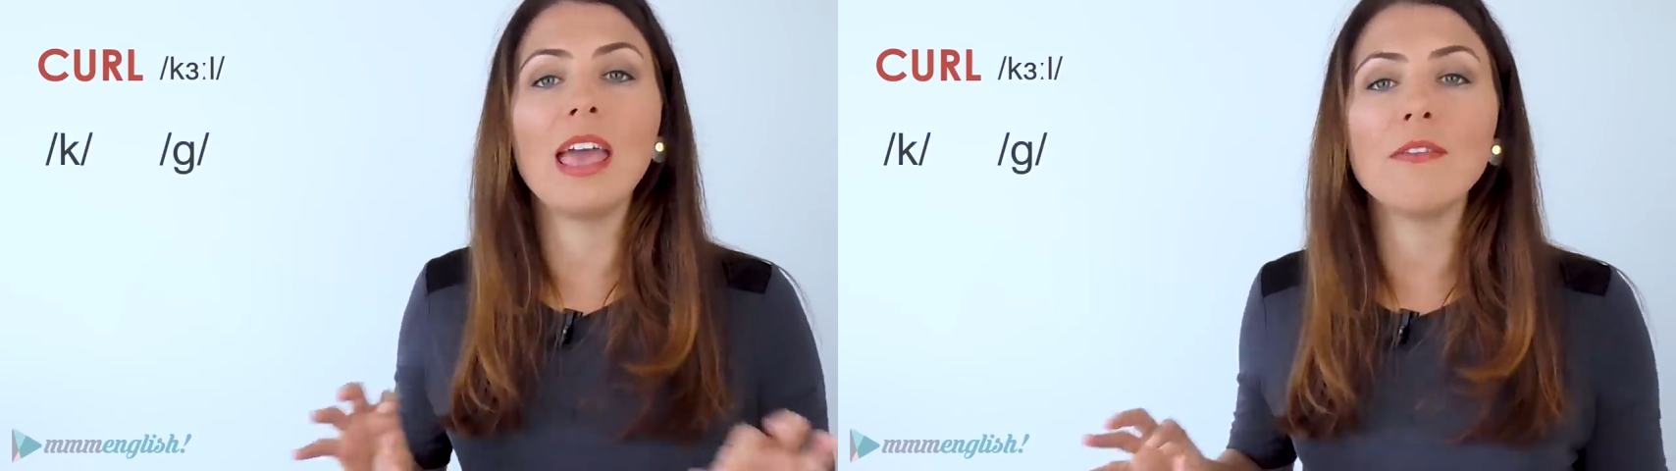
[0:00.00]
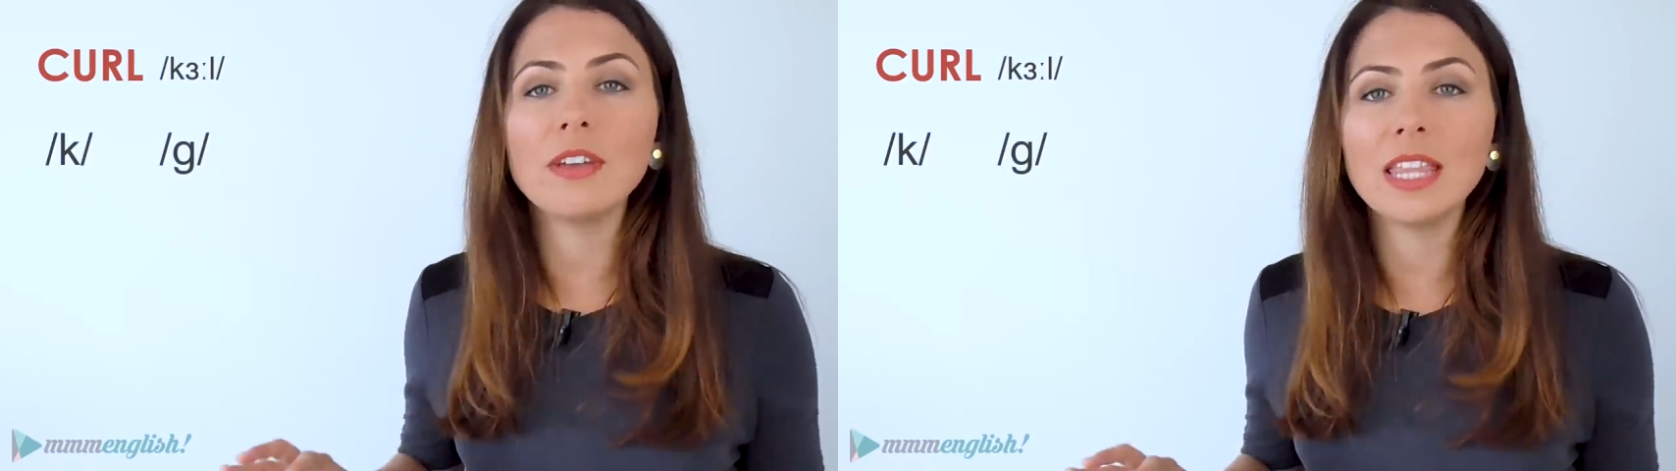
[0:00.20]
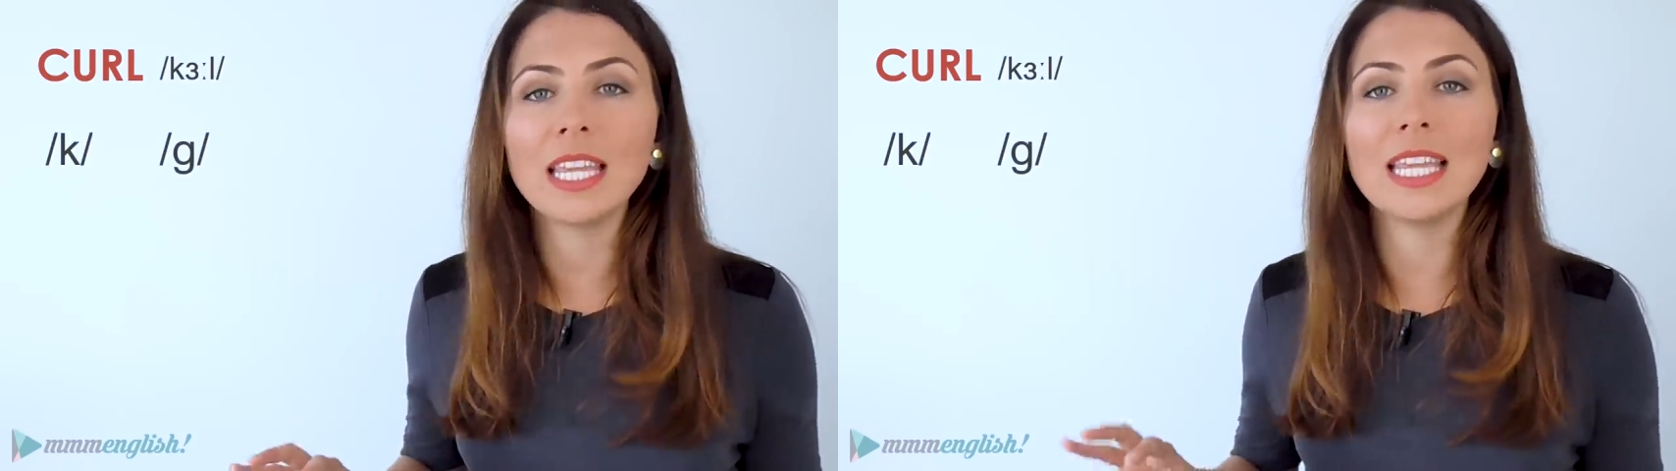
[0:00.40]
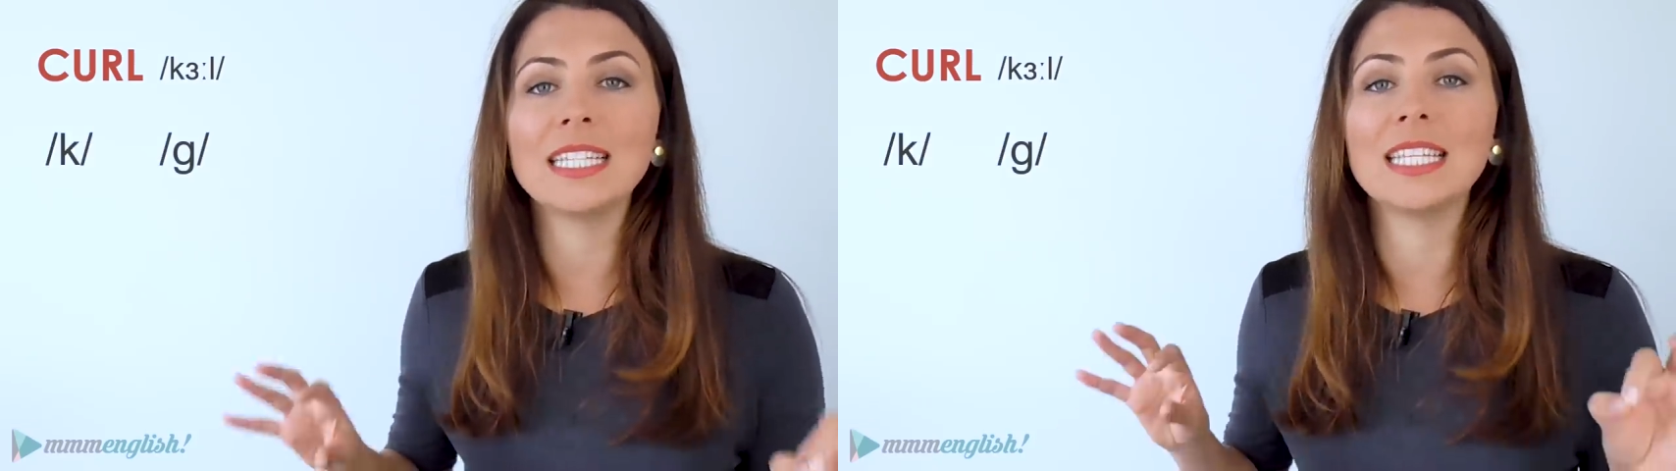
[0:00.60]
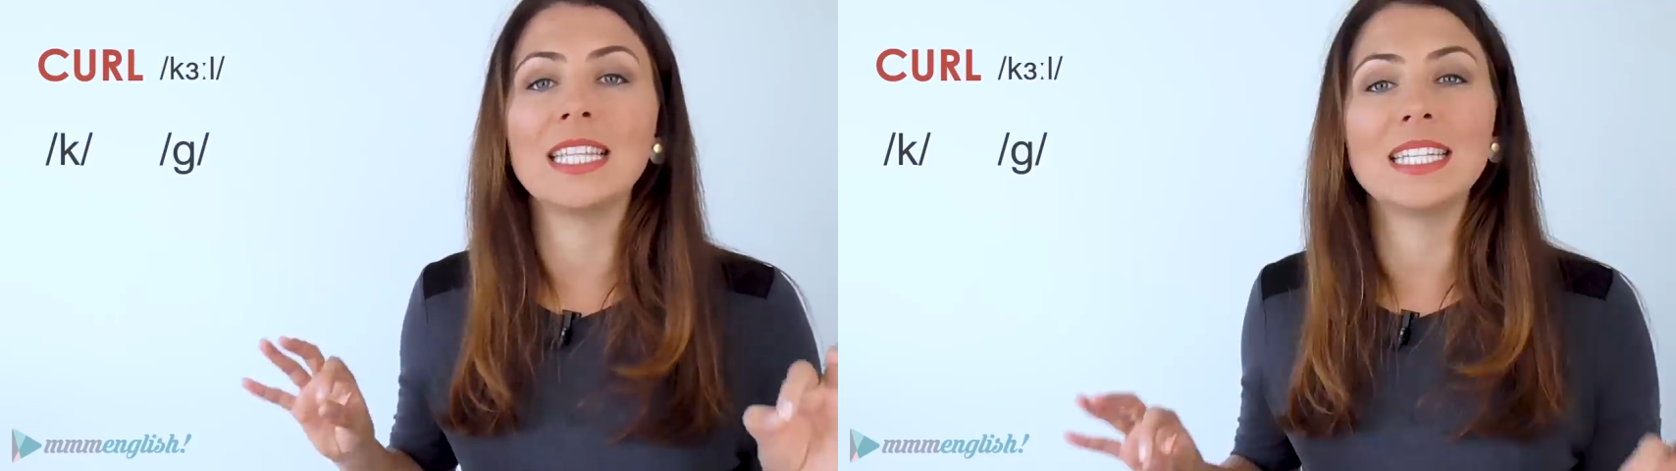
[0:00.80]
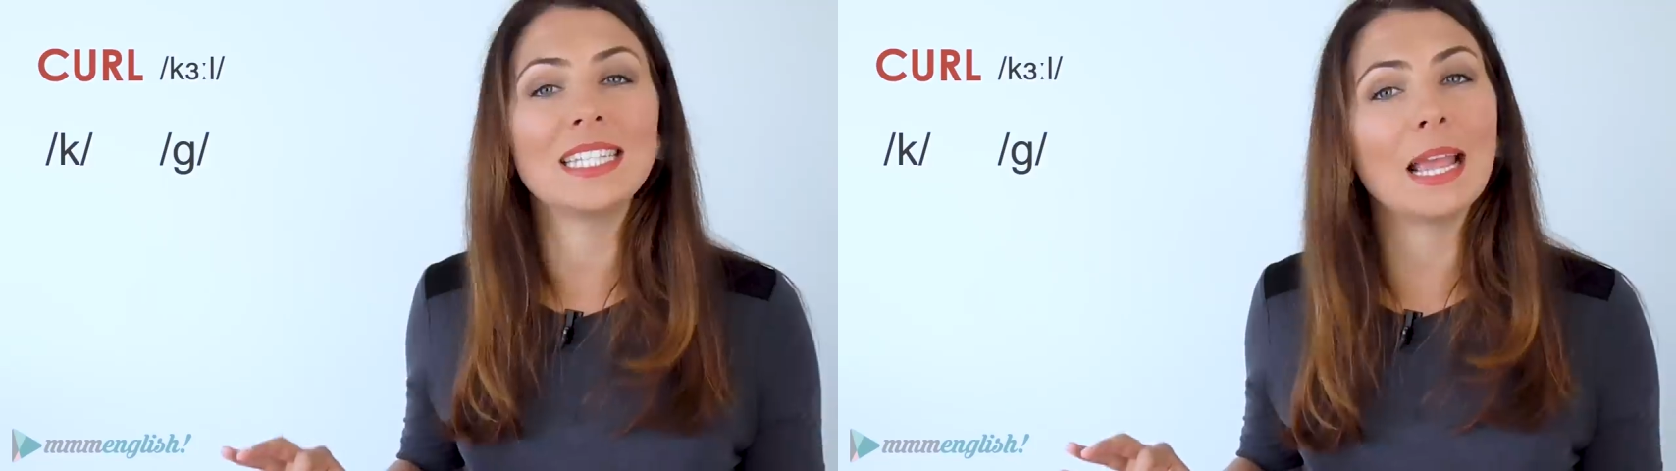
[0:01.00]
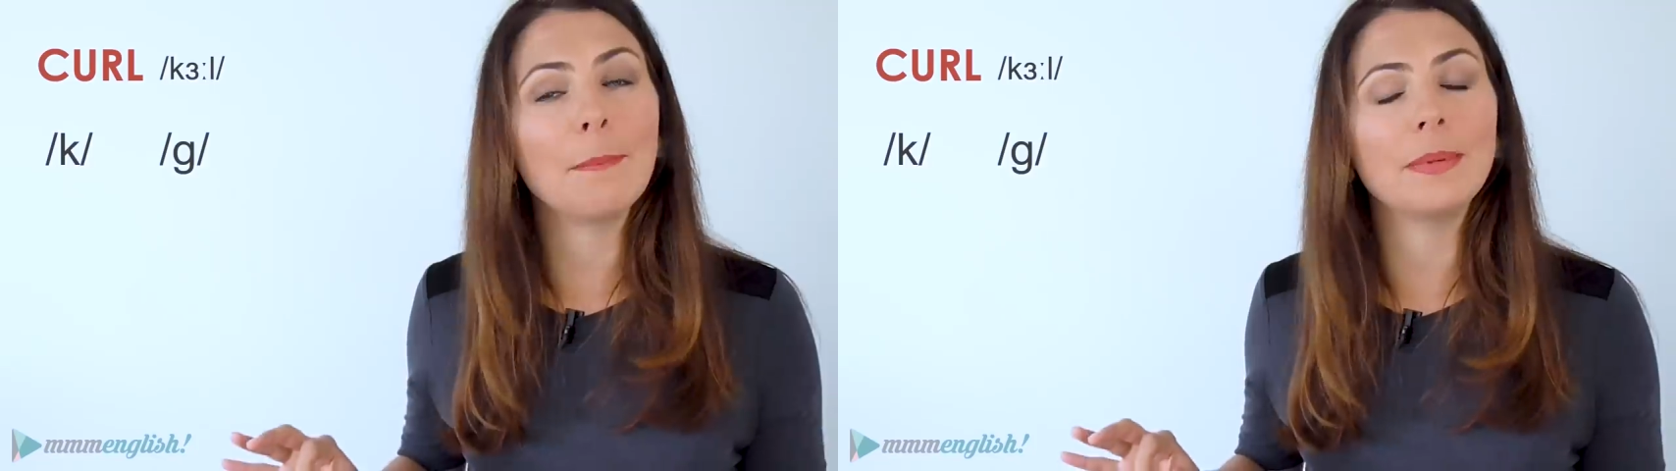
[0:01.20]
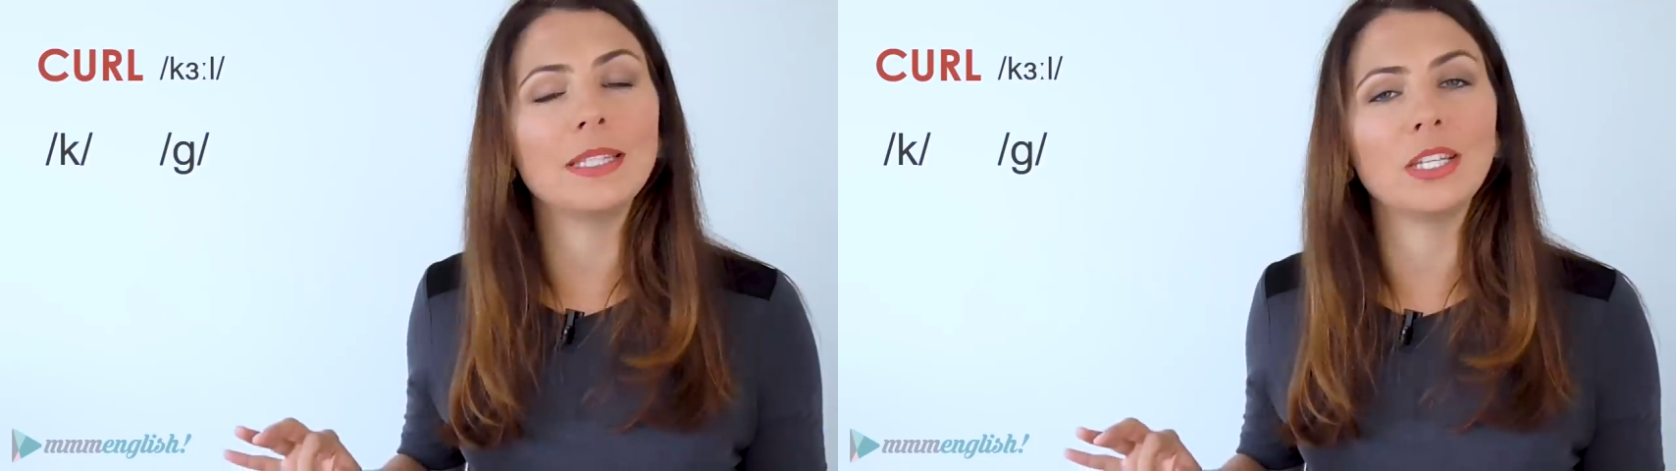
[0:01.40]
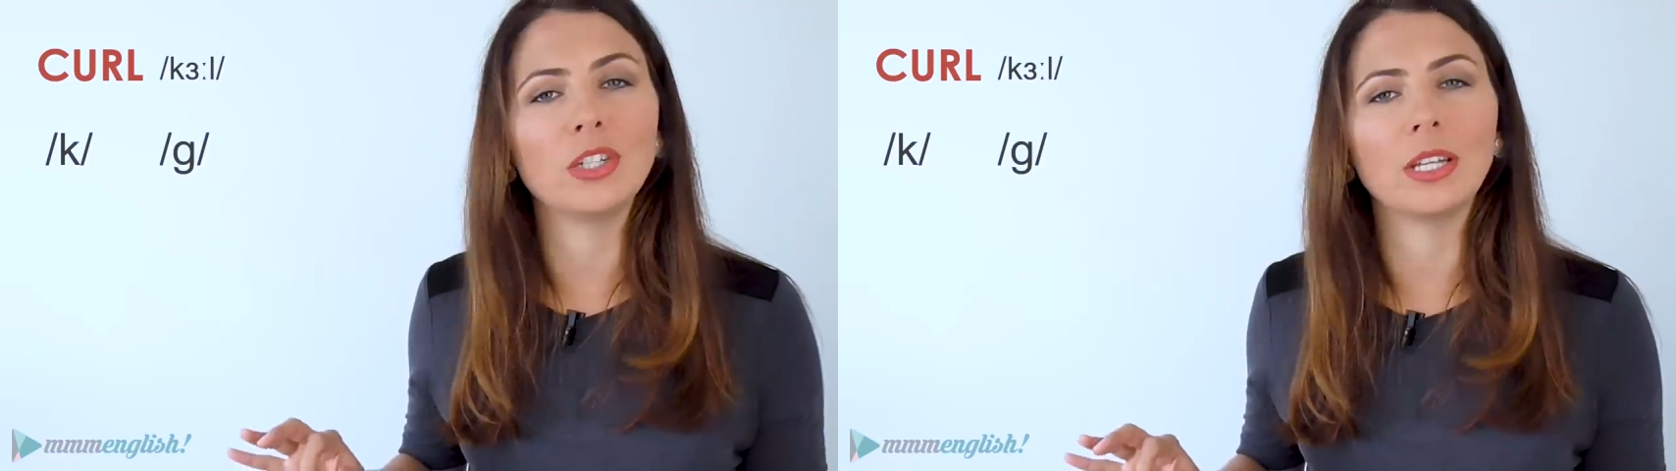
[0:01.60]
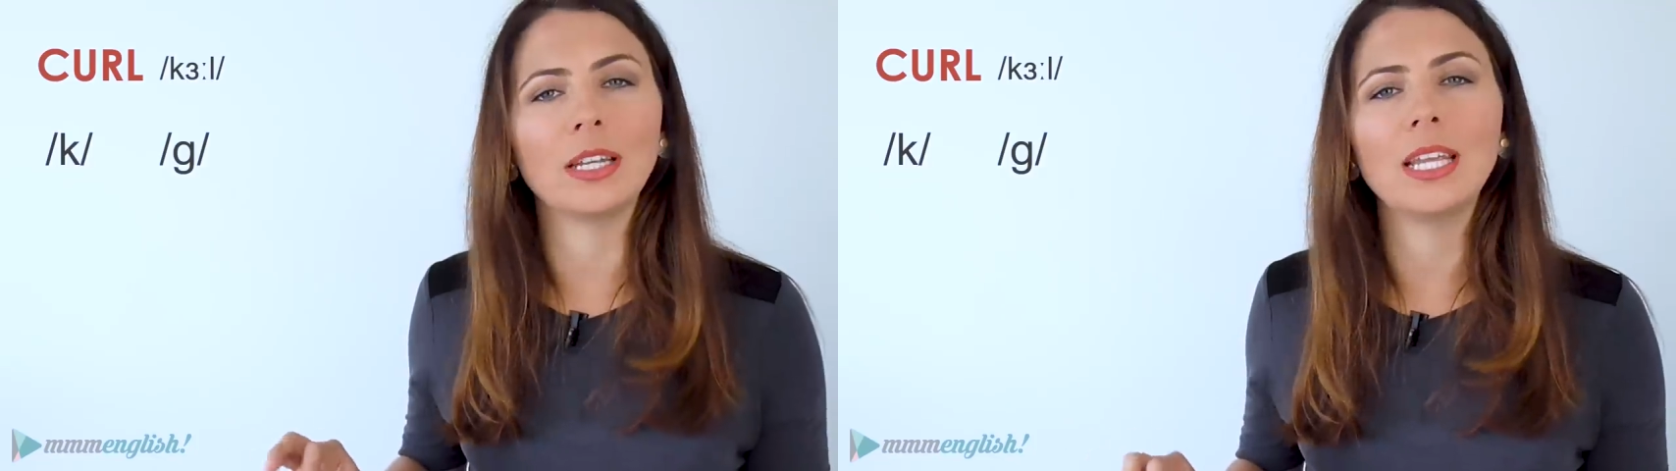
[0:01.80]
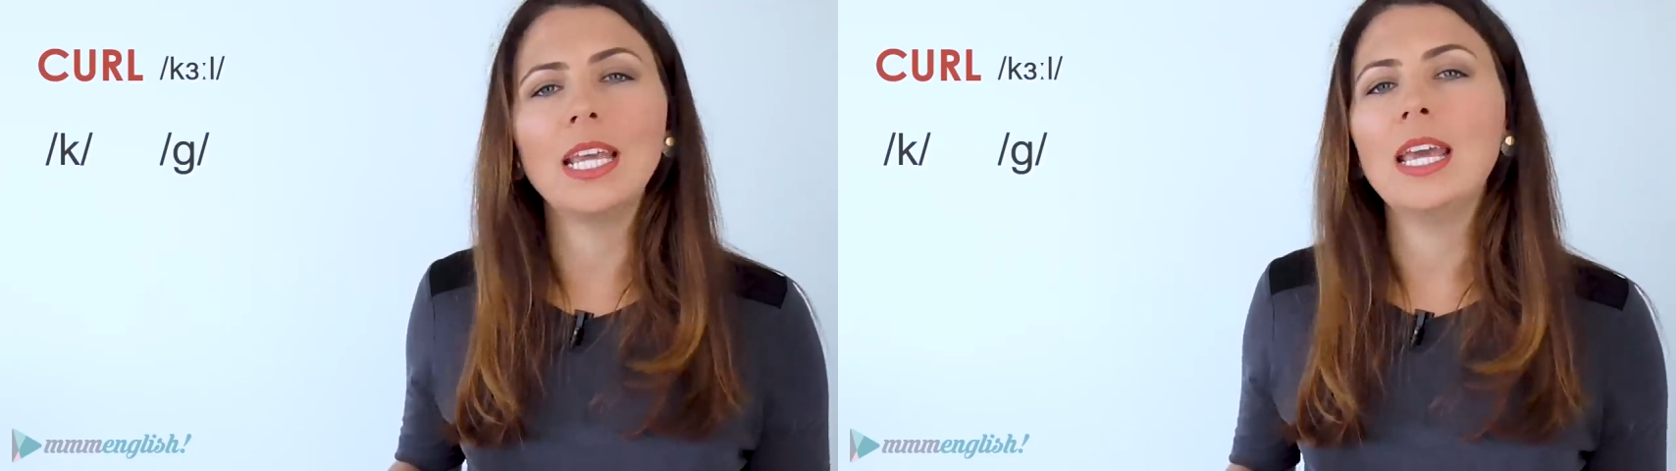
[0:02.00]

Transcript: everything is in the same position.